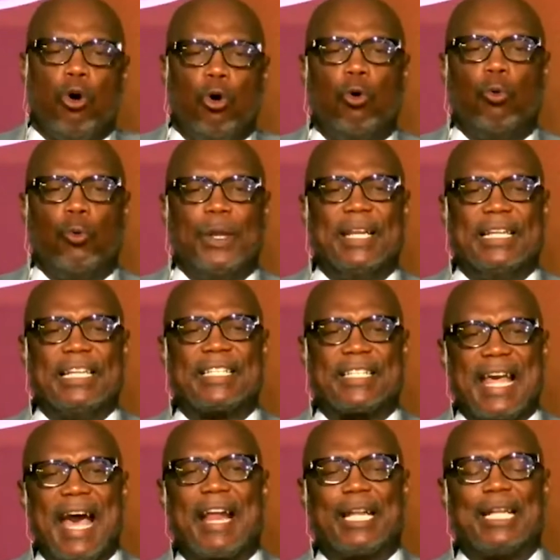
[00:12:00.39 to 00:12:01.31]
who we
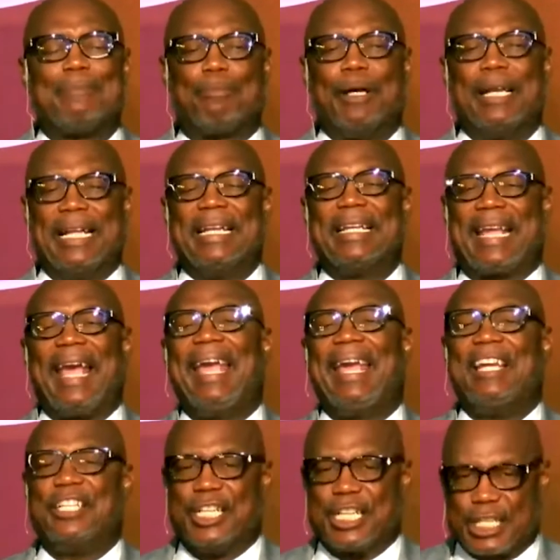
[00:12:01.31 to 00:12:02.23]
decided to put in
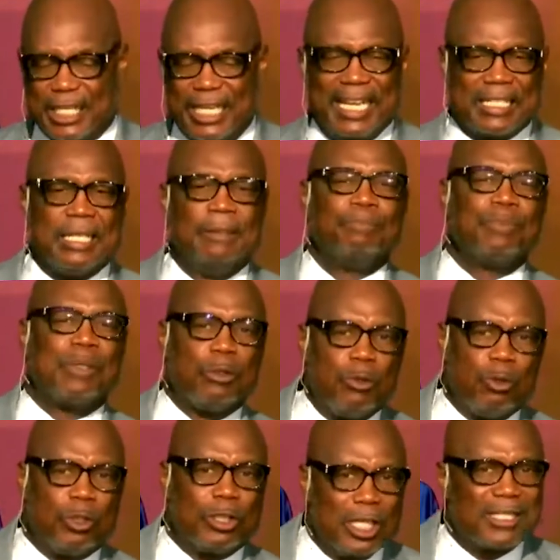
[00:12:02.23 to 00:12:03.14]
cages. It's
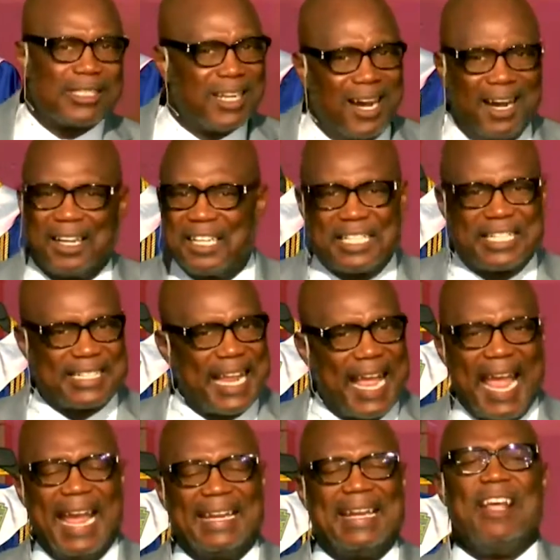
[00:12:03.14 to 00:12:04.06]
to
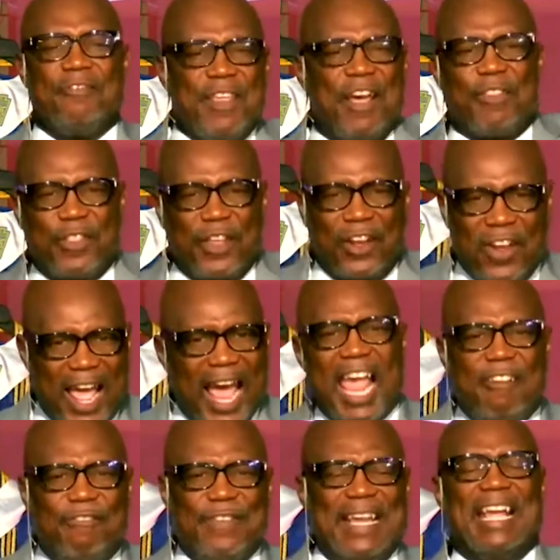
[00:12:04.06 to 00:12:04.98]
understand that the
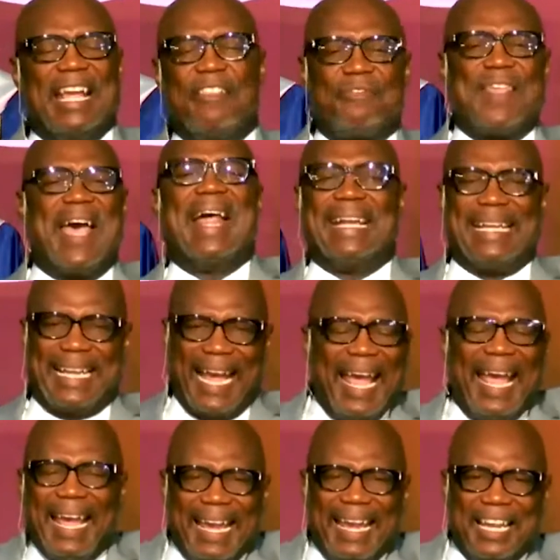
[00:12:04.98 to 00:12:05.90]
life in that
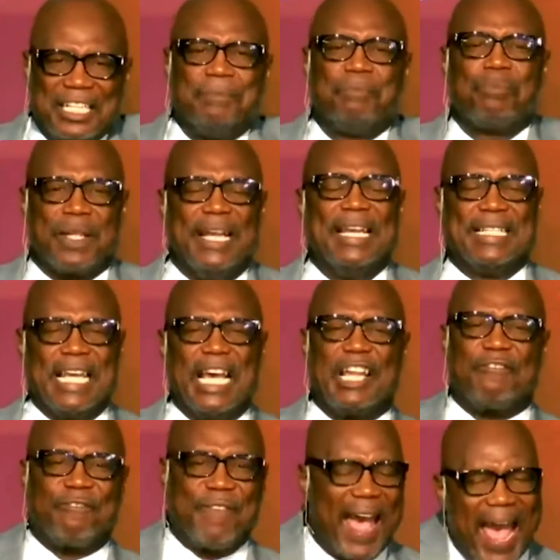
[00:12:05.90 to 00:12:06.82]
cage is
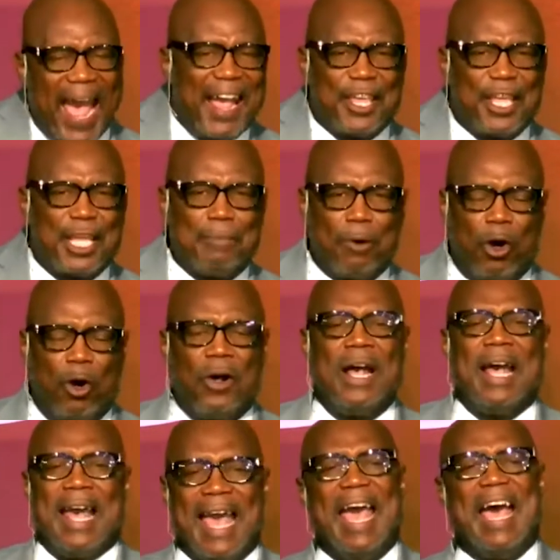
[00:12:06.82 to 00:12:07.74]
as
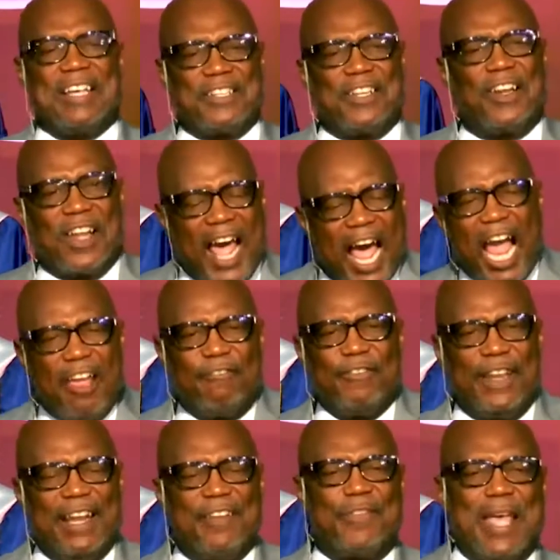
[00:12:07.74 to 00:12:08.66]
valuable as a
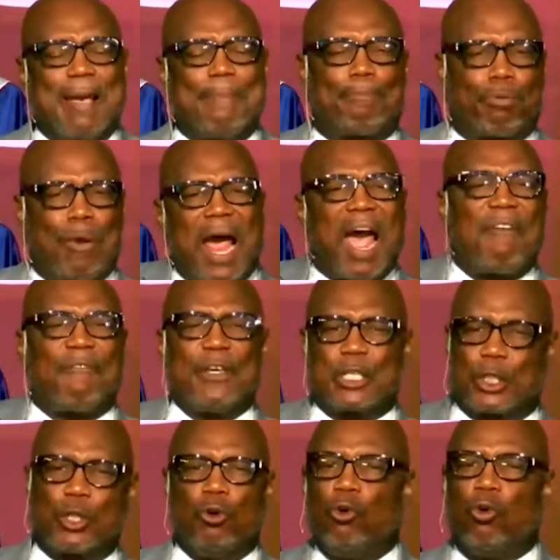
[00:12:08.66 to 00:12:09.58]
life in that private
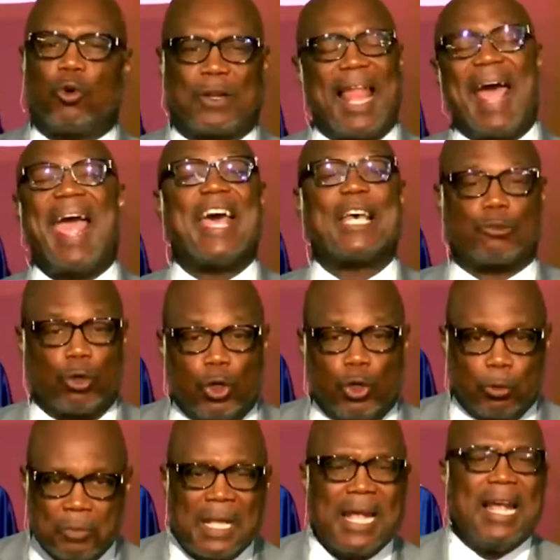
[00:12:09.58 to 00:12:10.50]
school
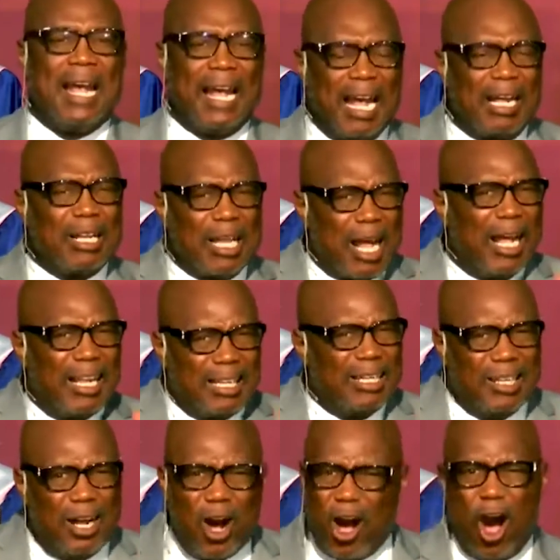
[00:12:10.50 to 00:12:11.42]
classroom. Uh, uh,
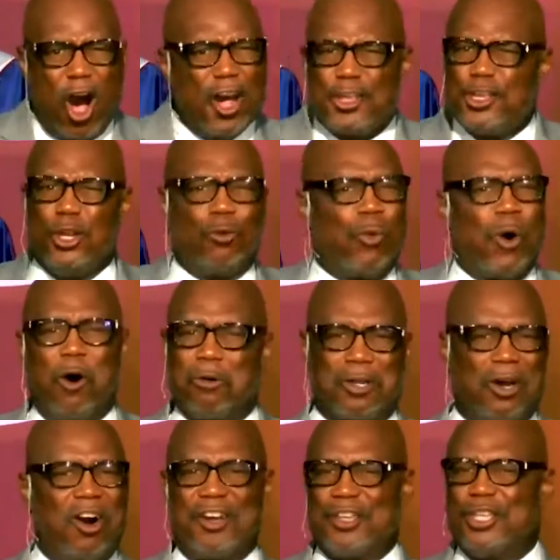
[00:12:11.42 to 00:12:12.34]
Are you
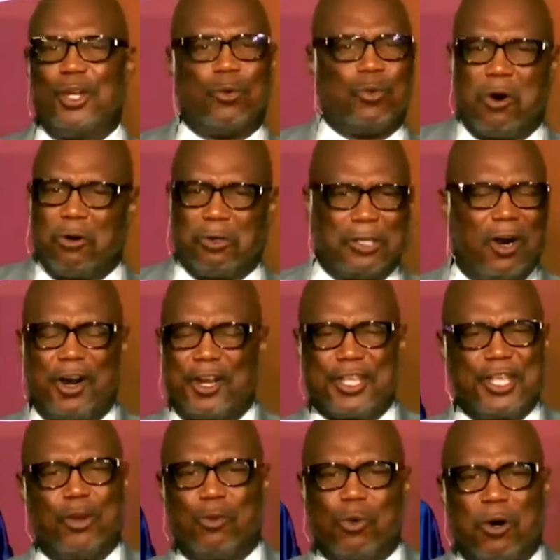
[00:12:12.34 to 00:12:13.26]
woke, Are you woke,
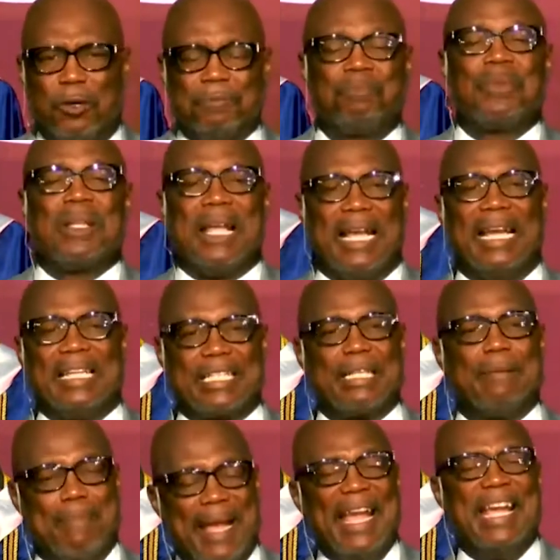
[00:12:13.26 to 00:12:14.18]
Are you woke. And
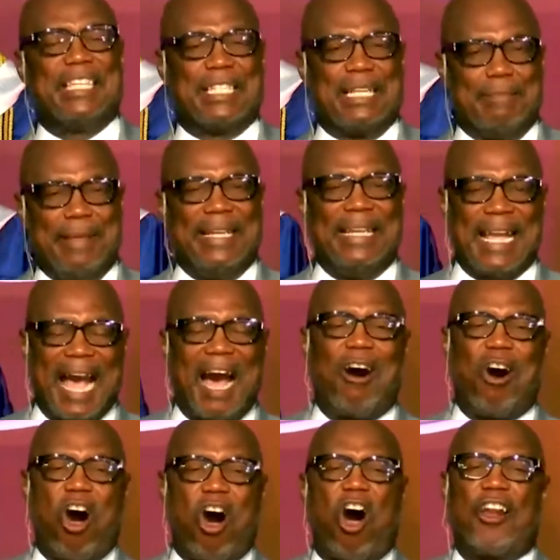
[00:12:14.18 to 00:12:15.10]
it's amazing to me
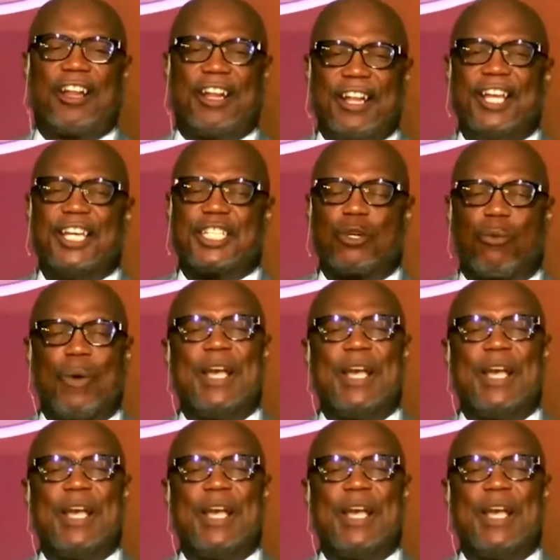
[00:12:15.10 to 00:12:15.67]
how hard it is to